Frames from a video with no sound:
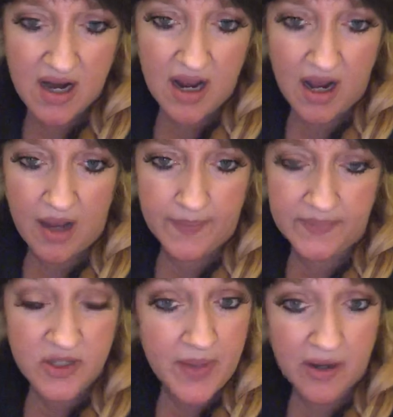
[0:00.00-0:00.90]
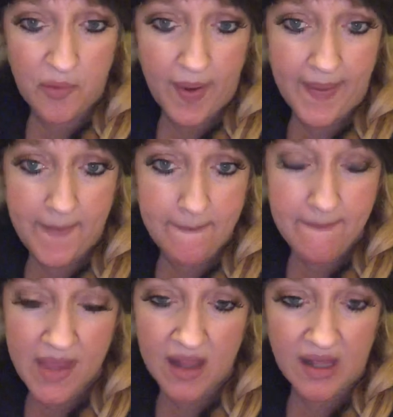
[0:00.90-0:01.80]
no matter what.
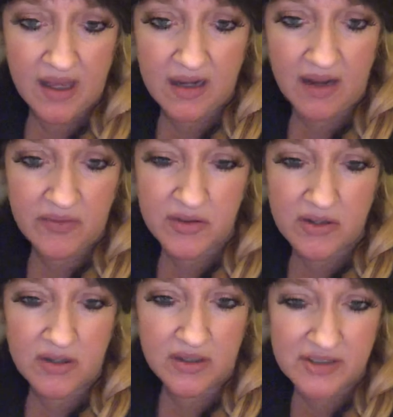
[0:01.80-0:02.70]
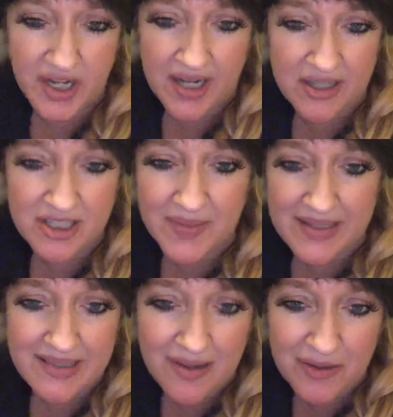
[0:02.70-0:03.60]
Like, I never changed
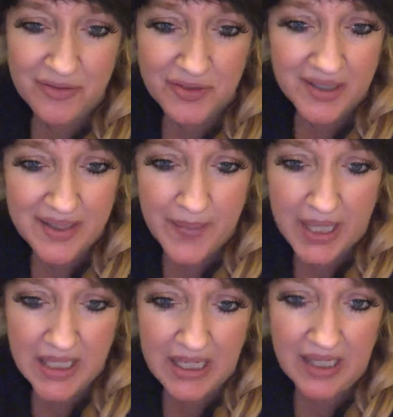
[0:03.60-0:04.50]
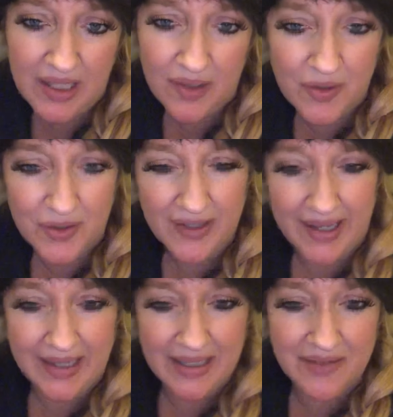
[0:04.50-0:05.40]
myself for anybody, or
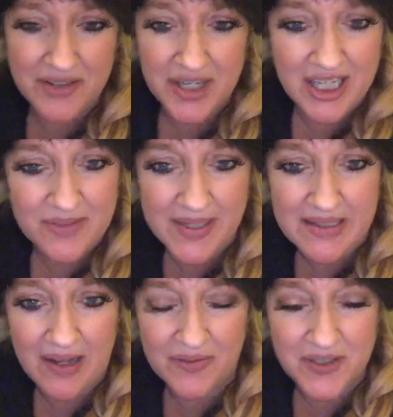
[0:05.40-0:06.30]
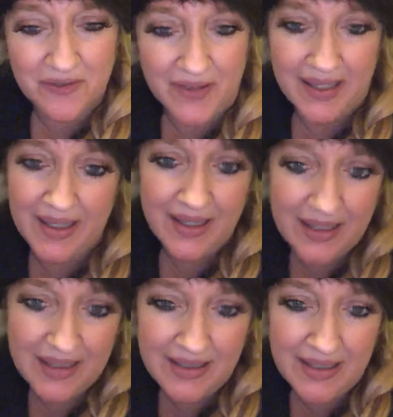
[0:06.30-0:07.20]
like, I never changed myself to fit
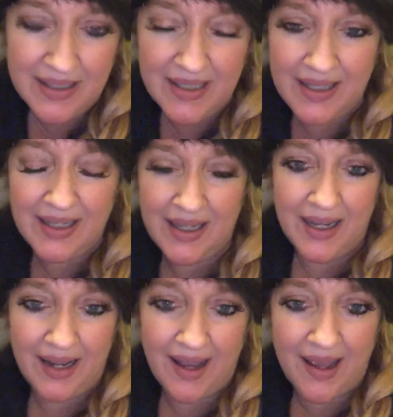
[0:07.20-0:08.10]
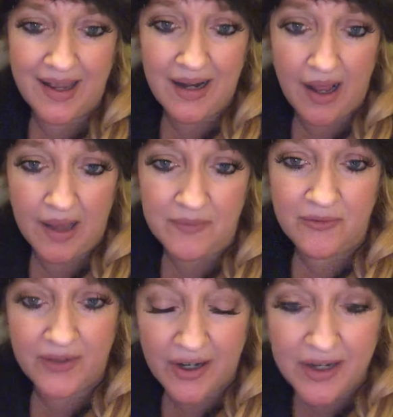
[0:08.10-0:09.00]
in. And I'm
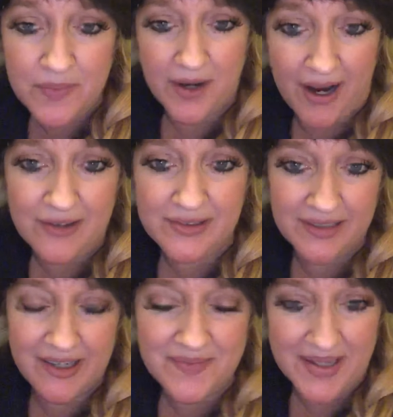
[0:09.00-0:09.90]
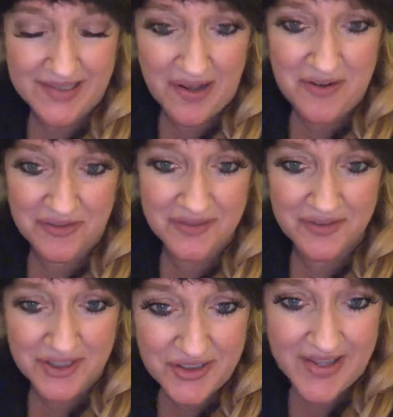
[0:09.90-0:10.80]
very proud of myself
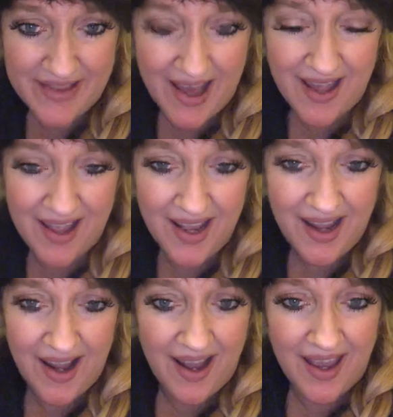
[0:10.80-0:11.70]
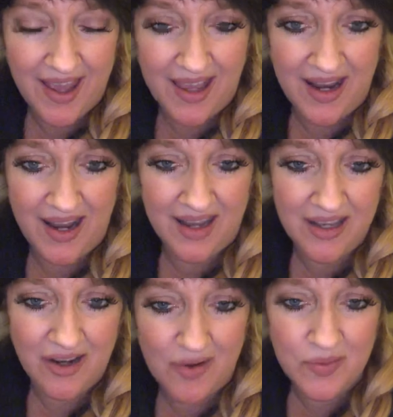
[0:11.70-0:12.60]
for doing that. And,
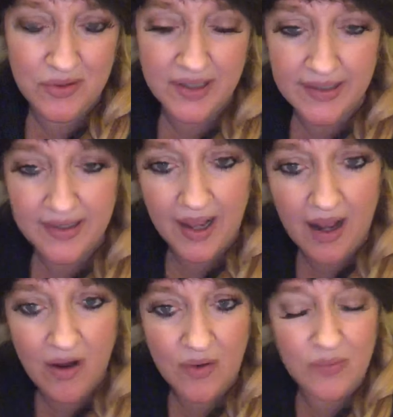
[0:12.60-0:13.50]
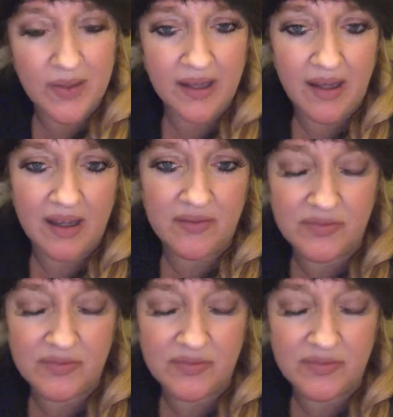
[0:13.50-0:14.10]
look at now. Like, I have